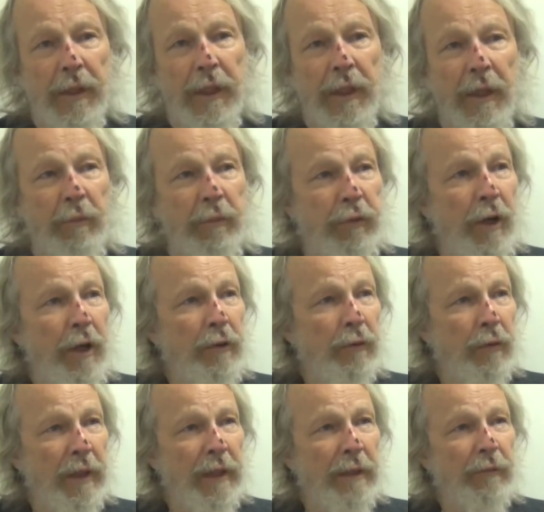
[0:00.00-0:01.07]
in a
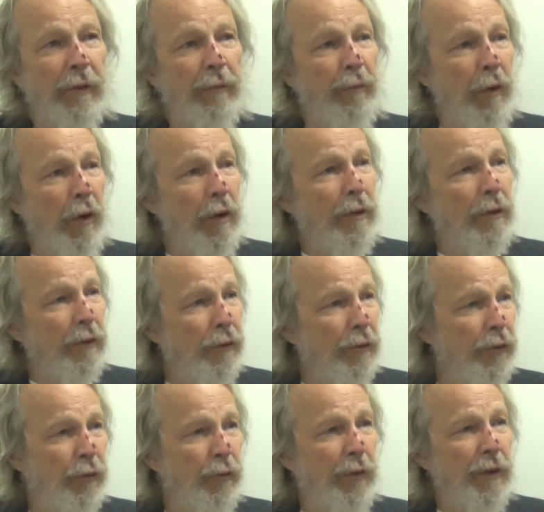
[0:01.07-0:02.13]
program that
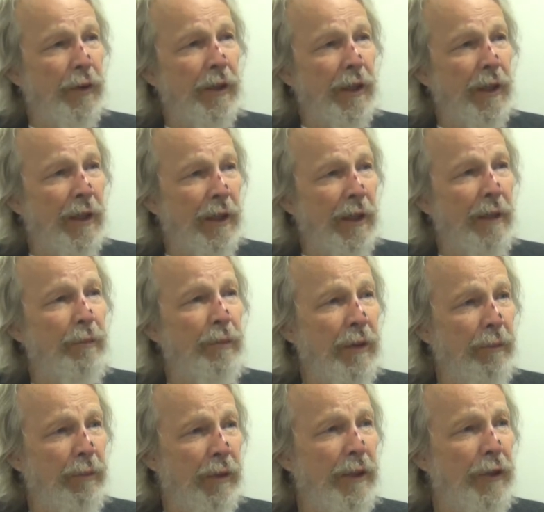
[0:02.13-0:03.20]
partners with the
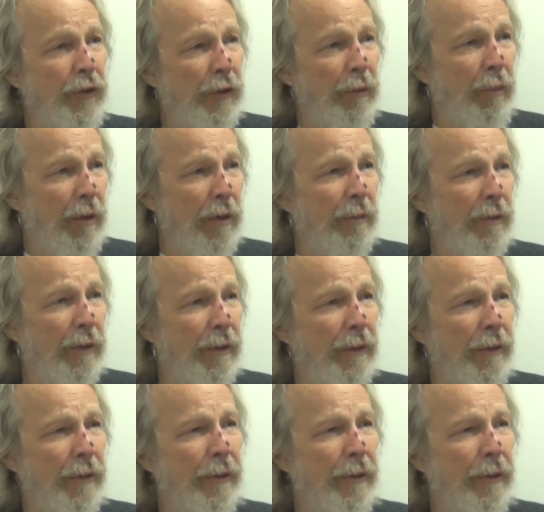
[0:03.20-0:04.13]
Olympia Police Department.